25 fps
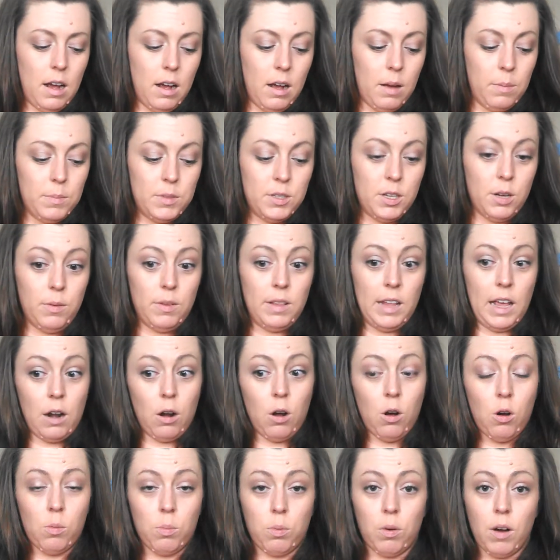So in that
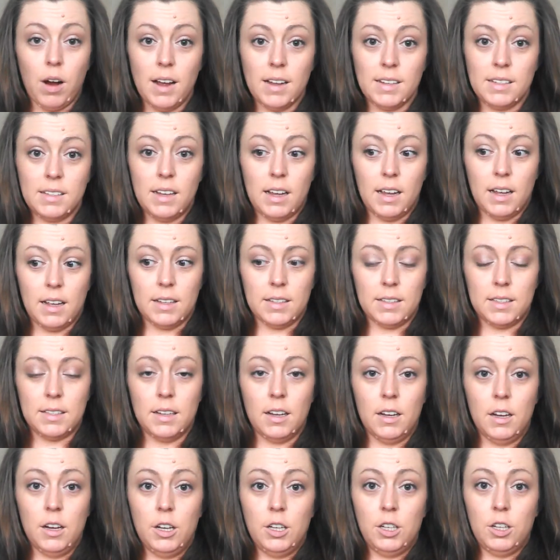whole process,
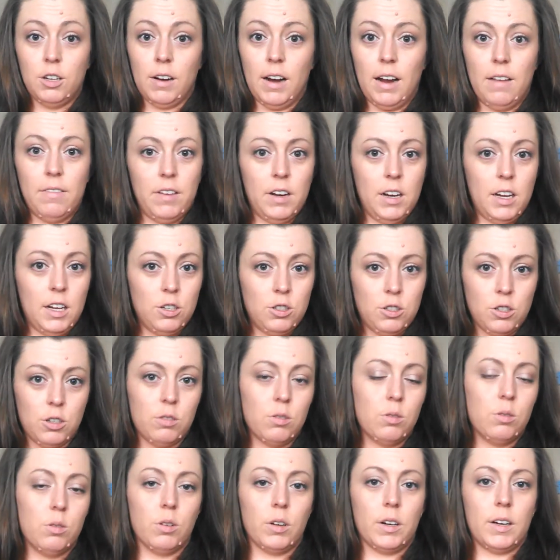you're having internal
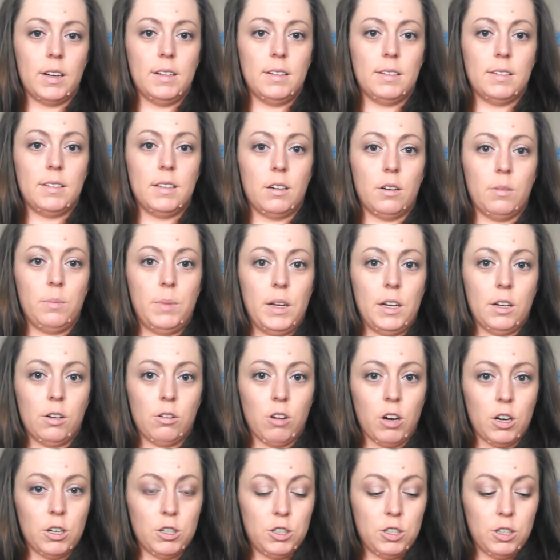organs that are being
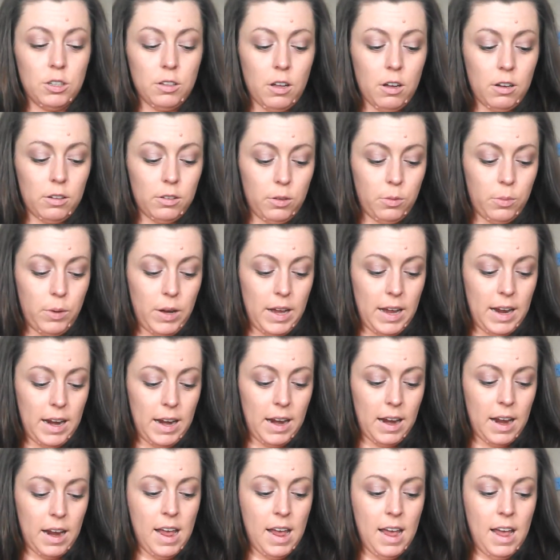crushed along the way,
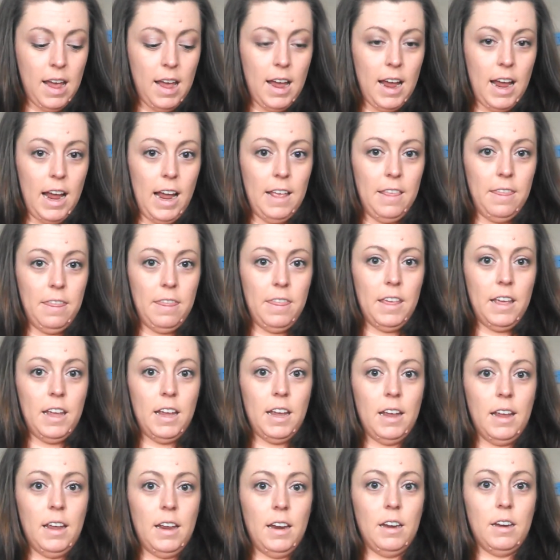and
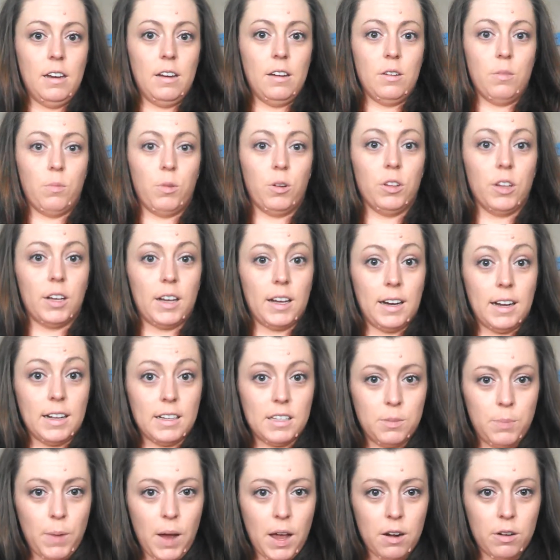then we're looking at
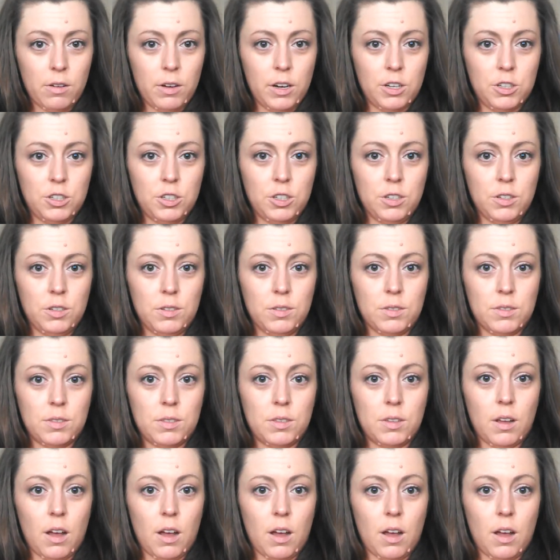spinal issues.